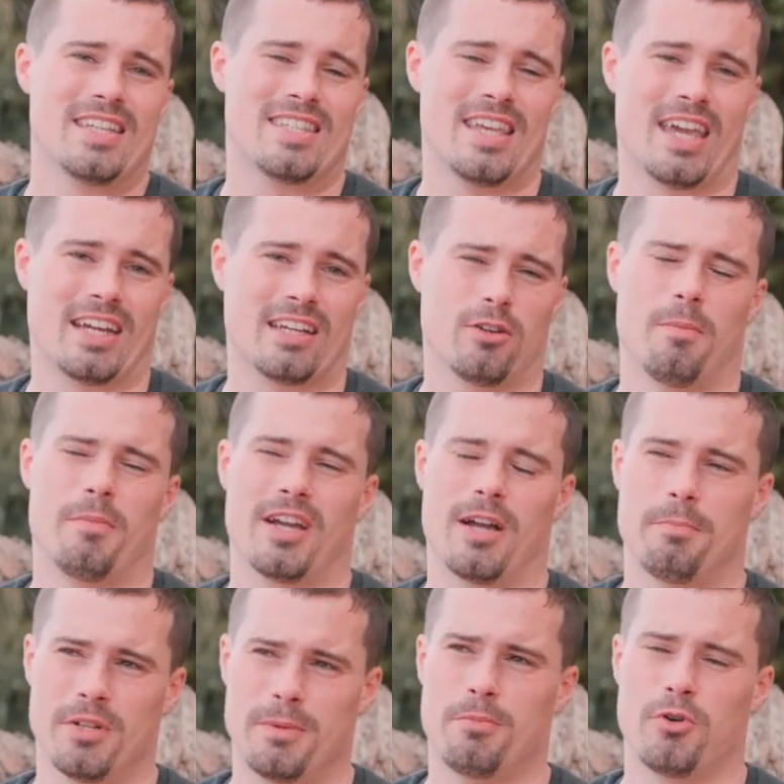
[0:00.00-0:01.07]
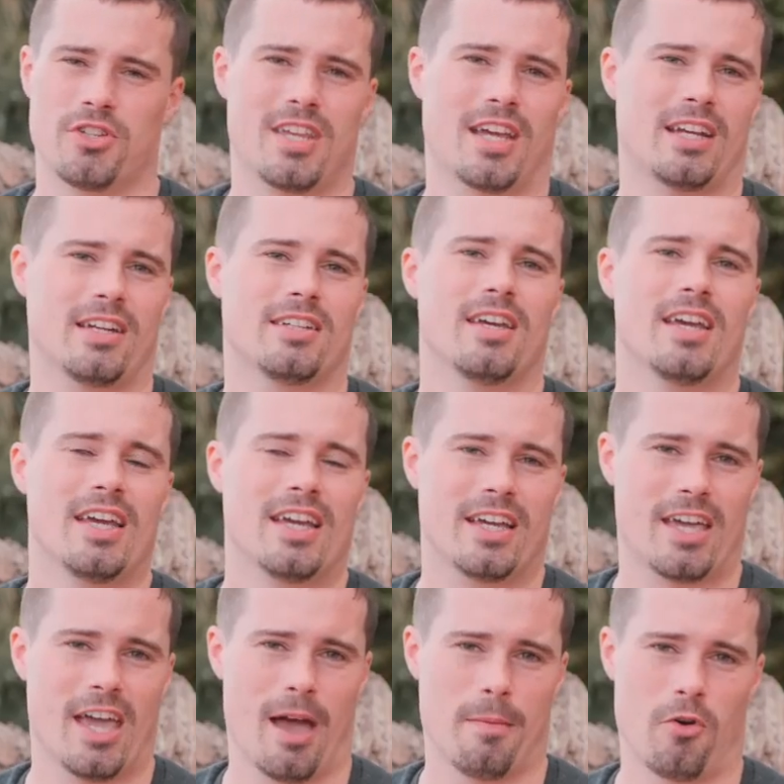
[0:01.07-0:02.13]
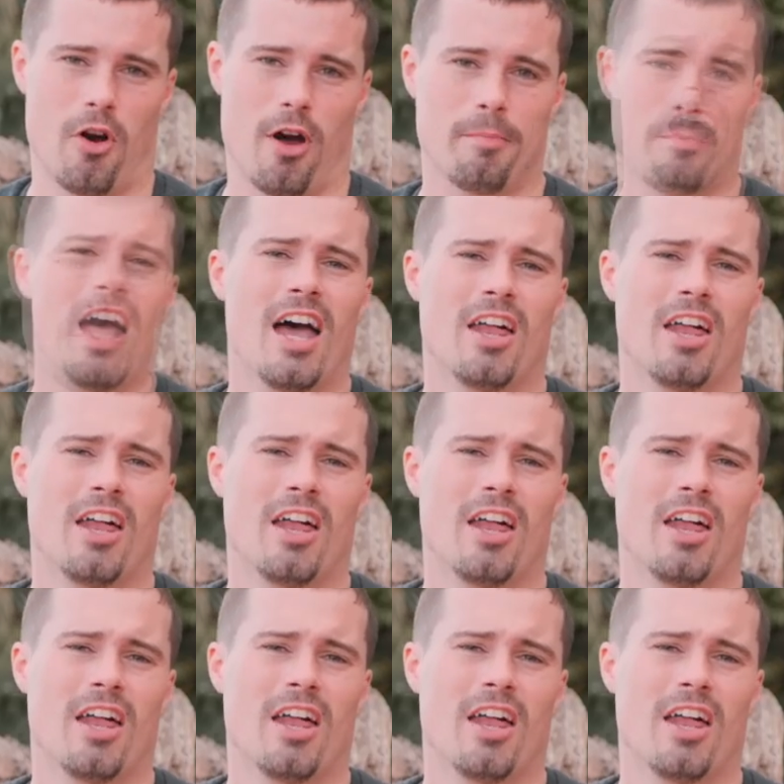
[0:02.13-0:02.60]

second or megabit per second camera.